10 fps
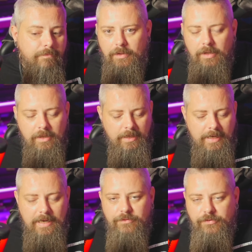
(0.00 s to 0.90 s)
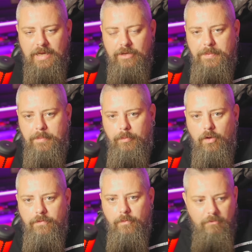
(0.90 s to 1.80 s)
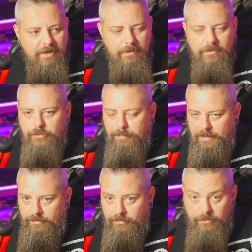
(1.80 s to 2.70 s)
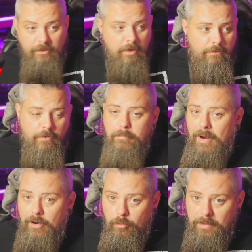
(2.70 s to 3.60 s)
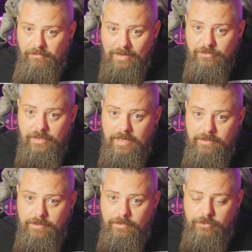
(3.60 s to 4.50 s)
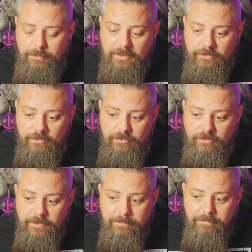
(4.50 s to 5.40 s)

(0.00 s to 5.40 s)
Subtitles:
But it scares people off from renting these places, from paranormal investigating in these places,